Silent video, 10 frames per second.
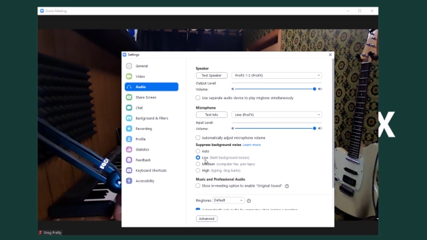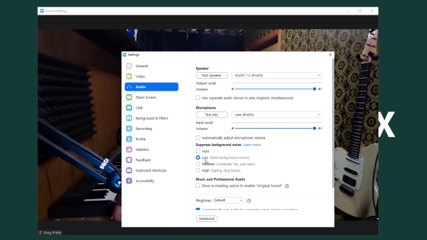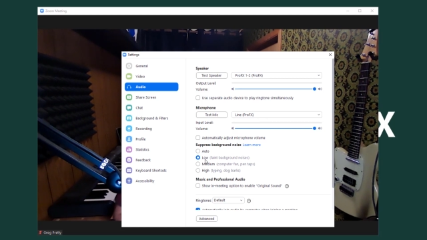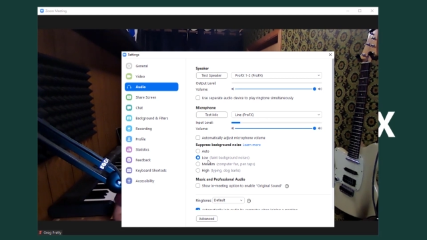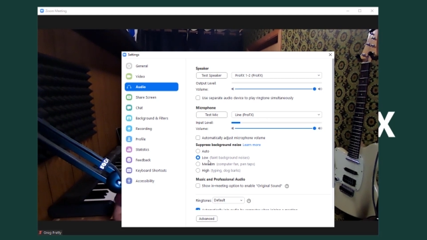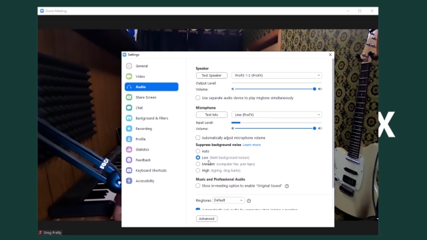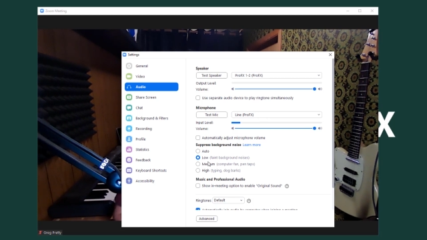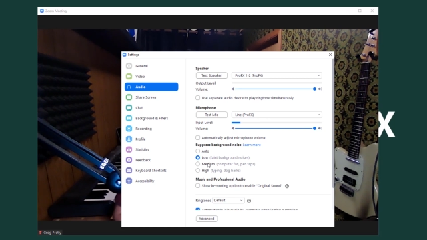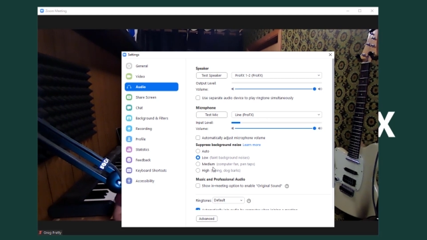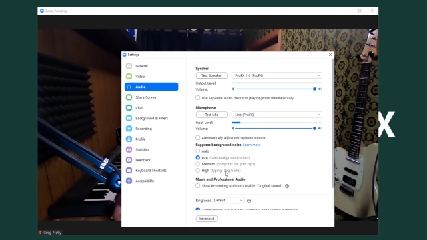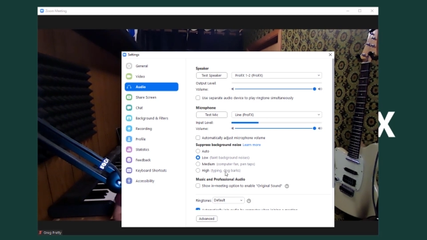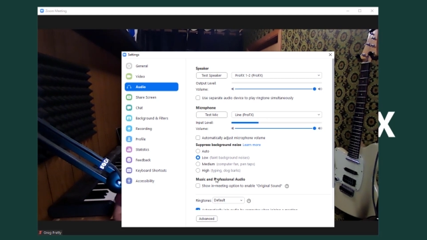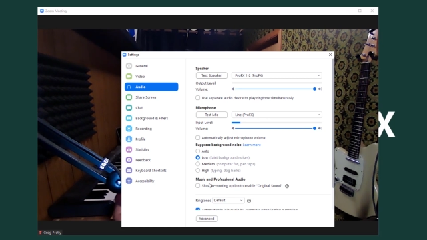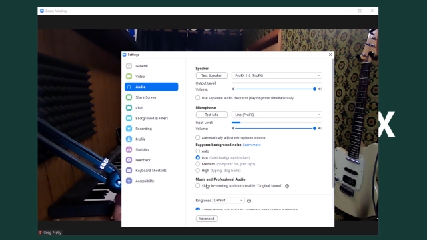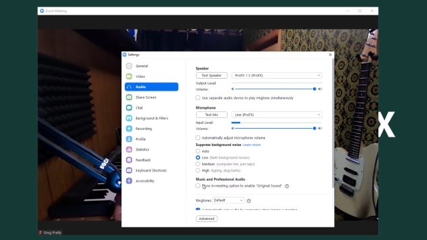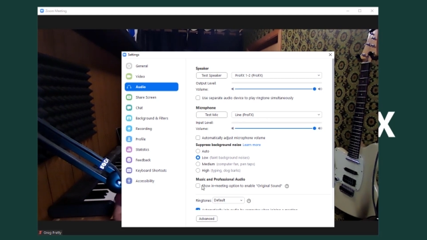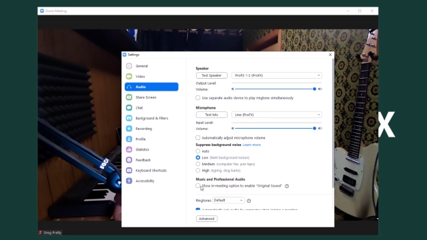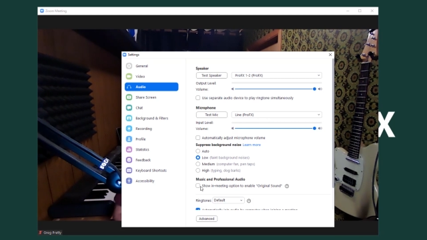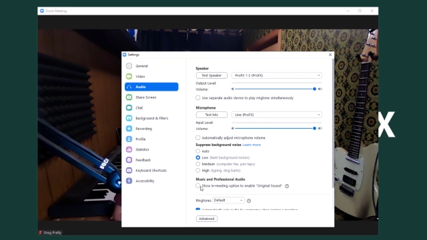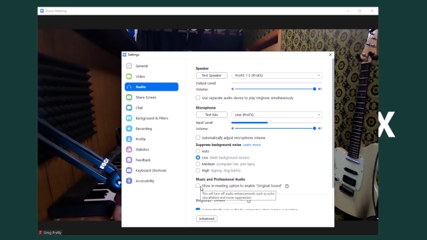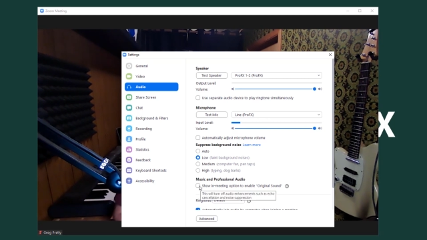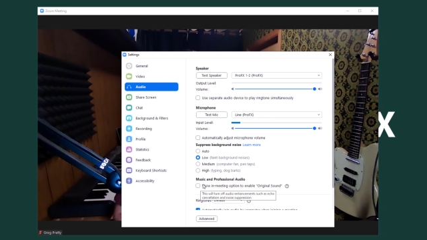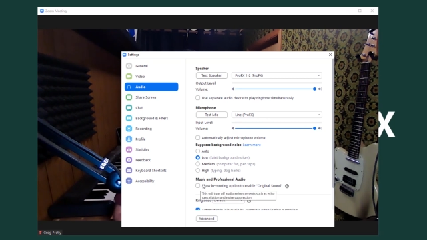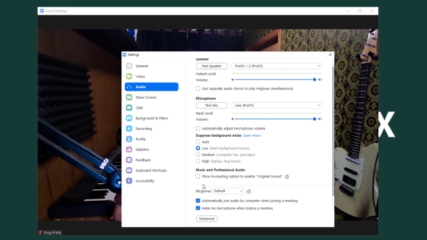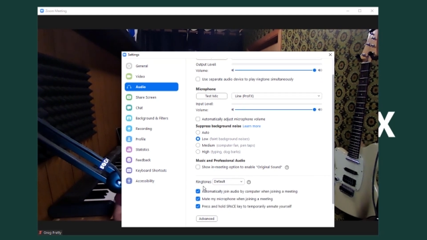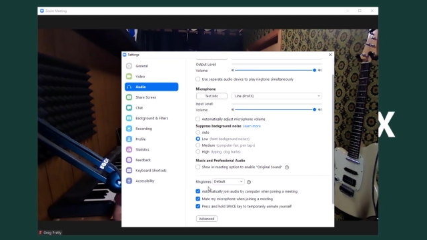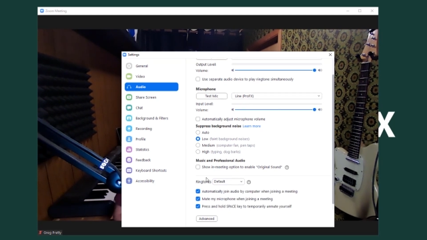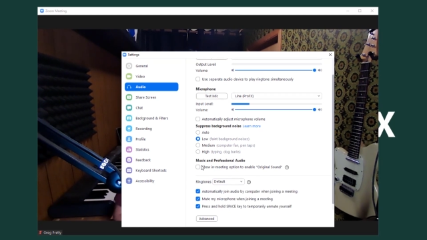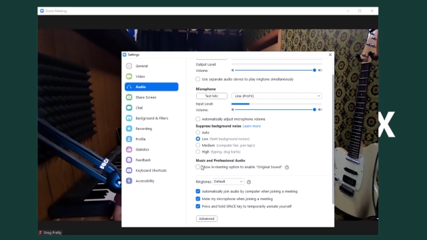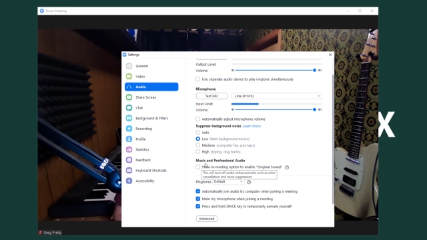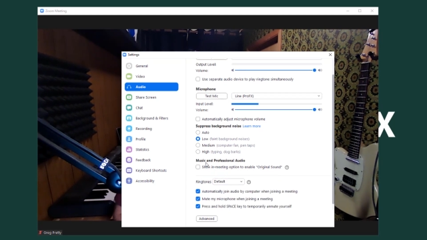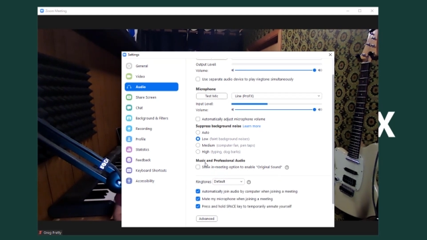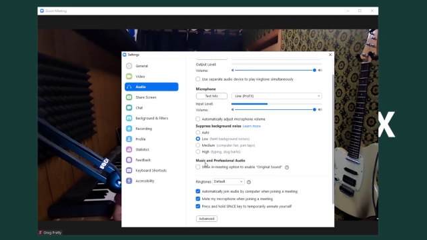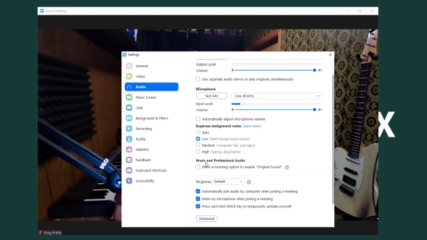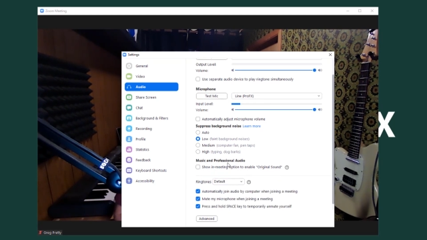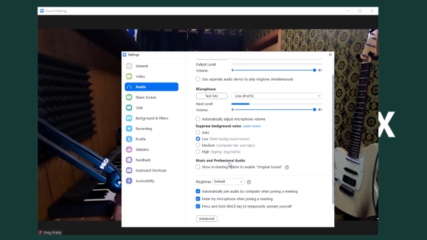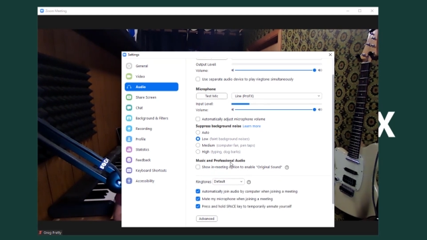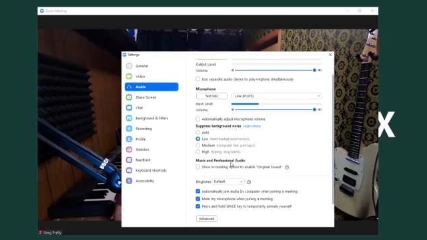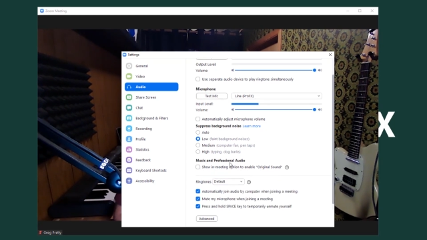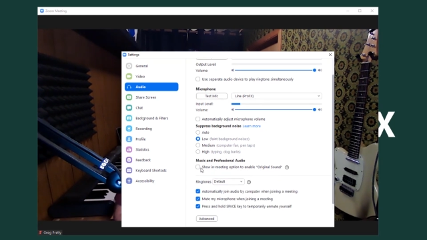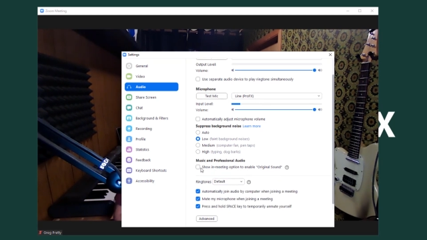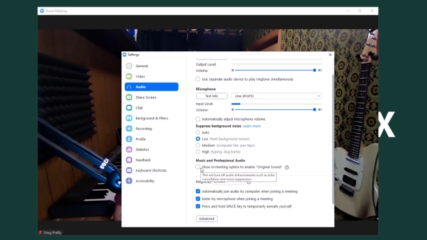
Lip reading: [unreadable: no face in view]